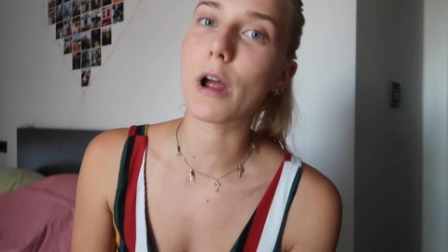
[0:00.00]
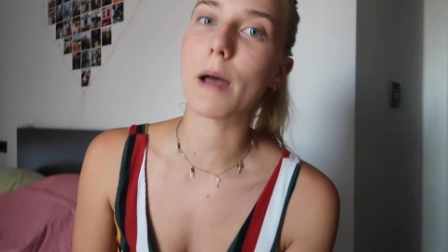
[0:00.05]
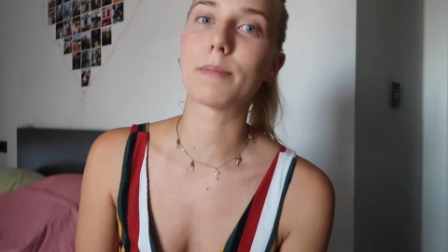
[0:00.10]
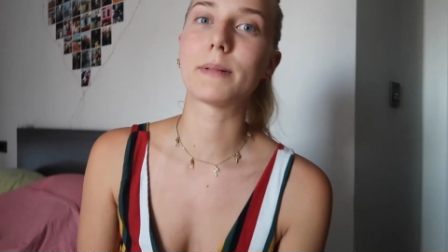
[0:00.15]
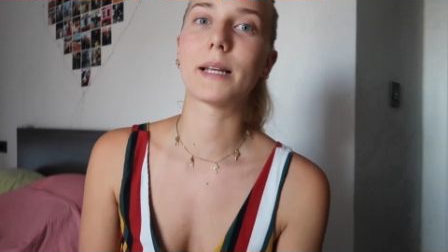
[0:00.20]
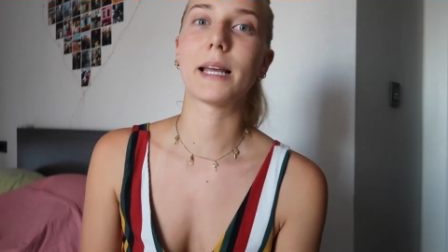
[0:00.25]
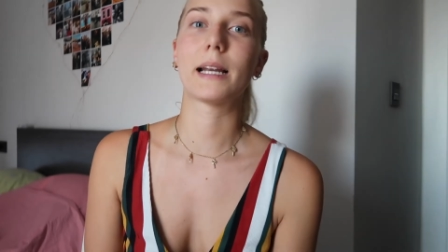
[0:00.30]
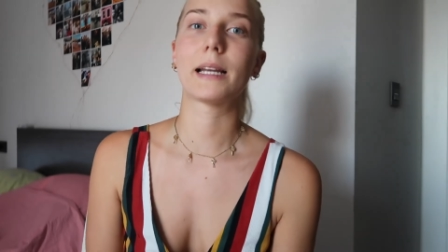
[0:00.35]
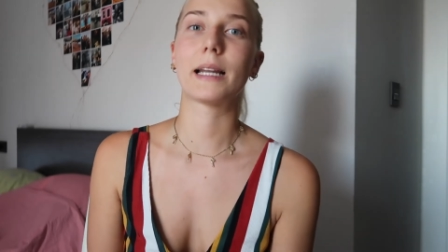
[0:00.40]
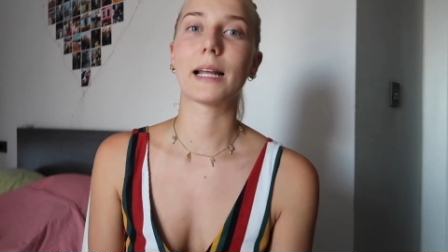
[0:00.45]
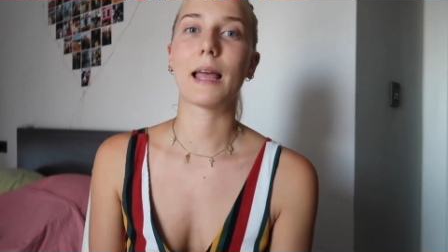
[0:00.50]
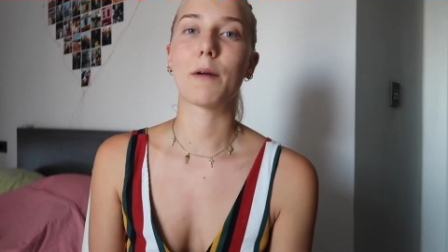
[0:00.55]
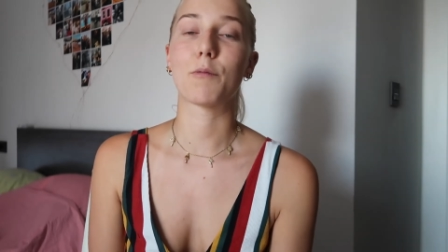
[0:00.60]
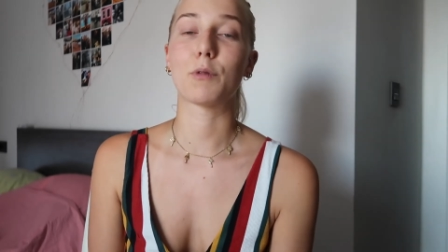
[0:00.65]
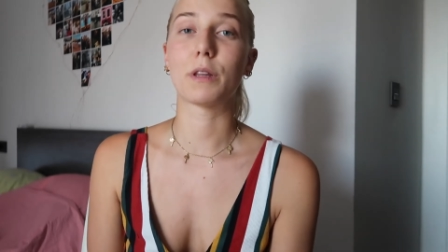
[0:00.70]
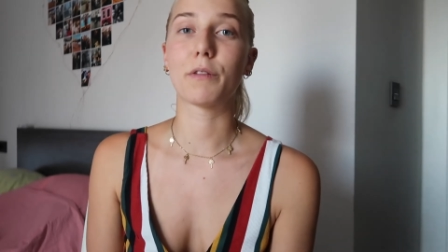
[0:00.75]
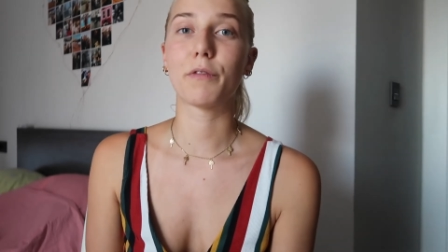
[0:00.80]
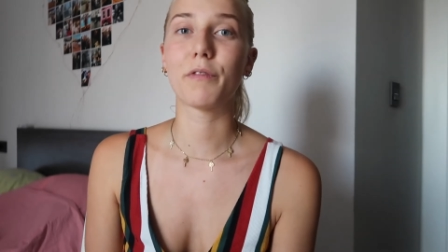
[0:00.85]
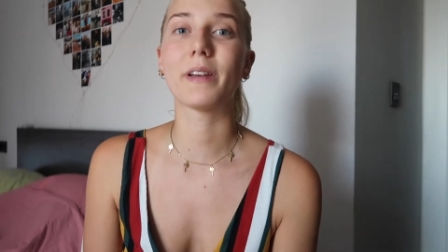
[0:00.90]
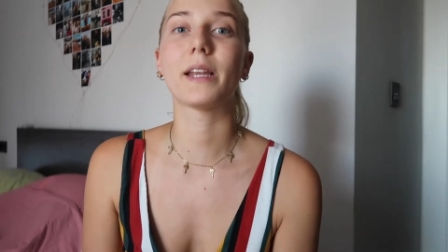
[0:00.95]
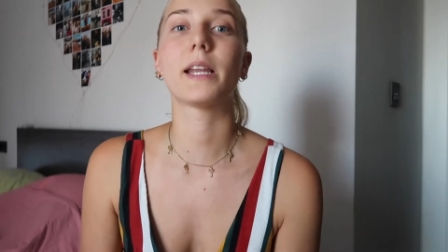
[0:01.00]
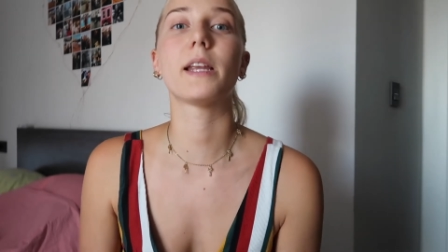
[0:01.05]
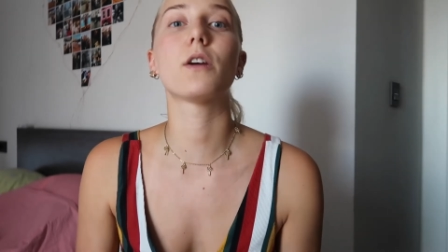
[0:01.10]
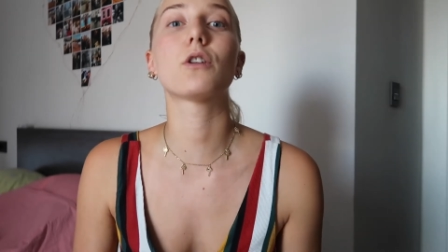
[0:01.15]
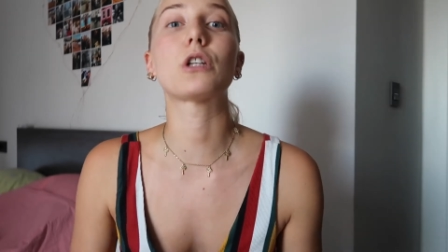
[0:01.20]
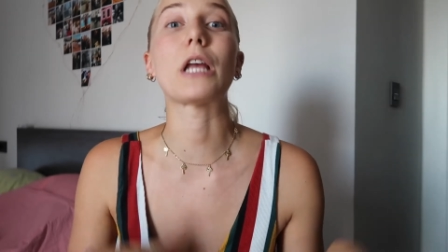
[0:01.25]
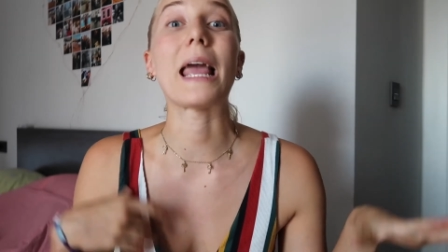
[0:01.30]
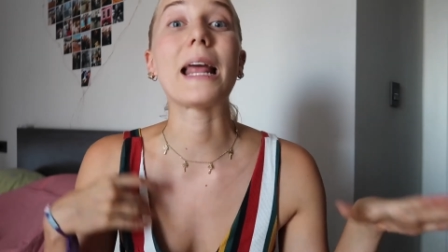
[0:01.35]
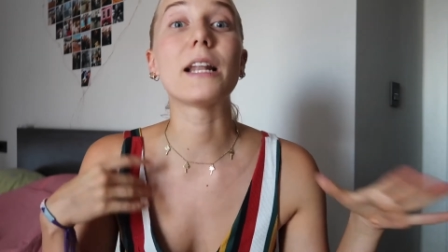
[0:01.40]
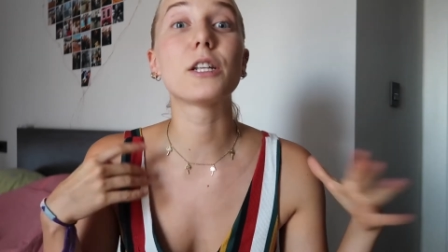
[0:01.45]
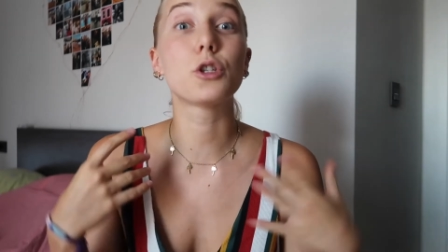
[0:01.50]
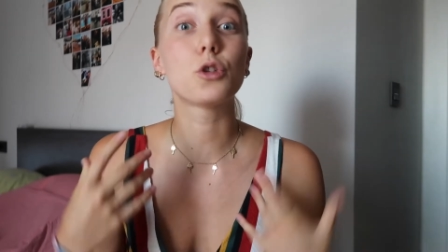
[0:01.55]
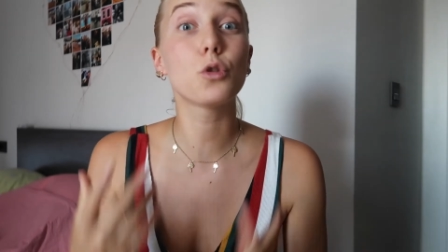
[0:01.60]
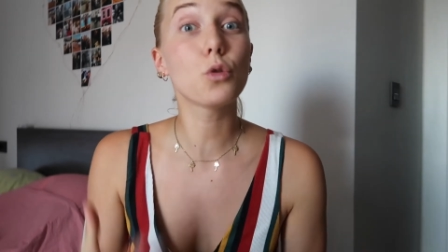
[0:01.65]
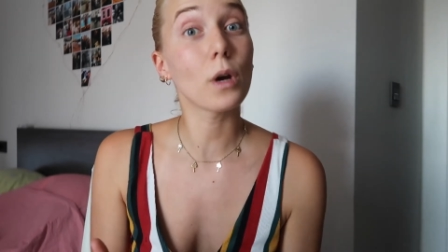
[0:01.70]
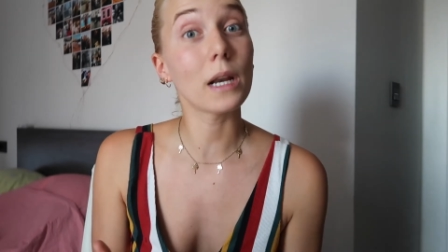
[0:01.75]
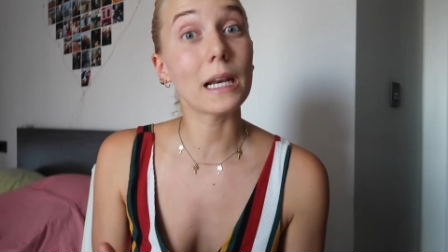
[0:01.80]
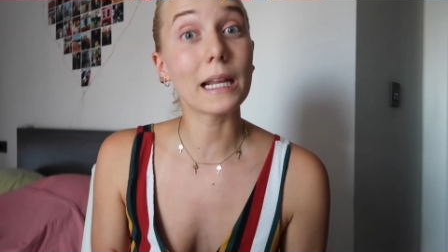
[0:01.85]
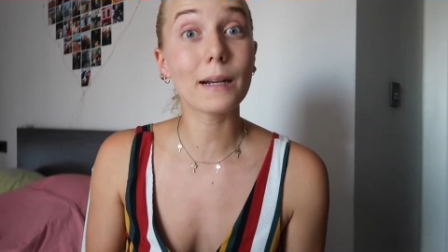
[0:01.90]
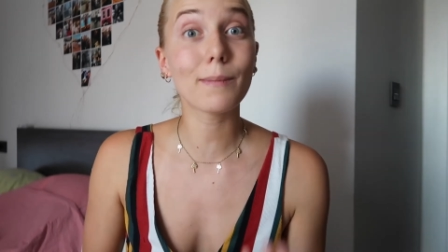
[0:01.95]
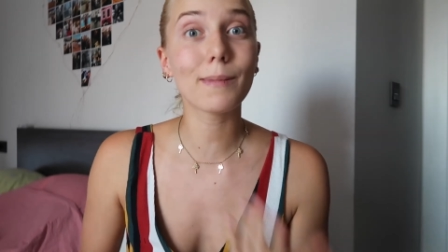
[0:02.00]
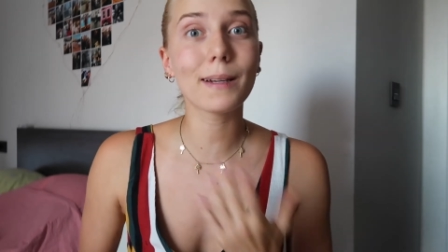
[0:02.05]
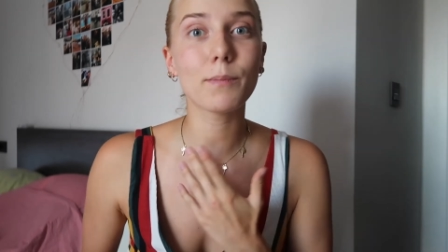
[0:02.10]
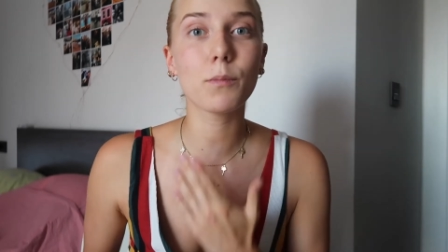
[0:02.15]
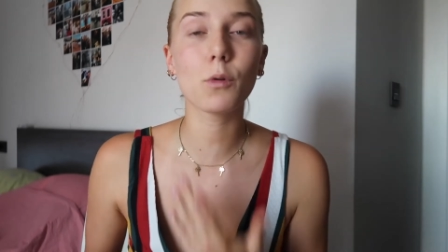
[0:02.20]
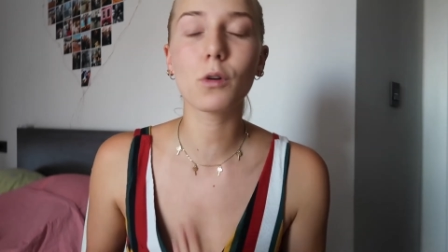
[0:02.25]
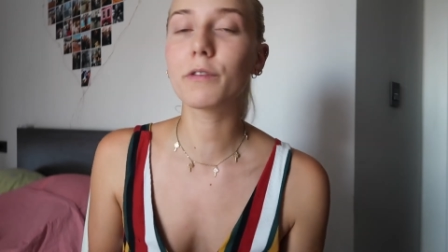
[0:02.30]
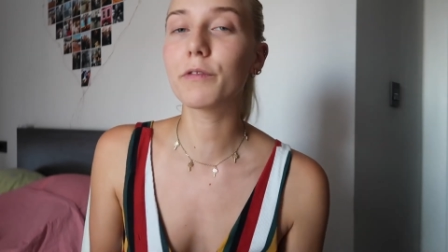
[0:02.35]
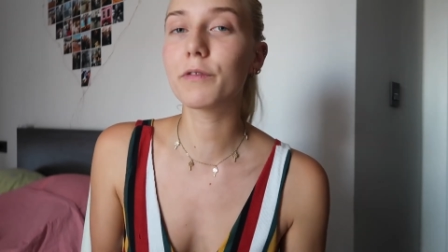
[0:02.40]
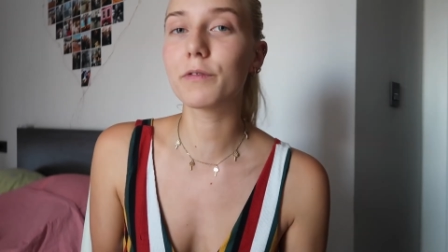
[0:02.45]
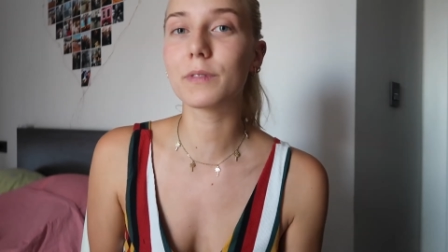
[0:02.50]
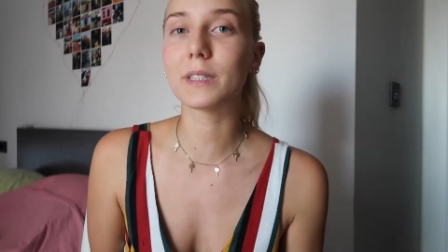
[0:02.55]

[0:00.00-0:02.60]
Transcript: updated again with the videos and to do a little bit more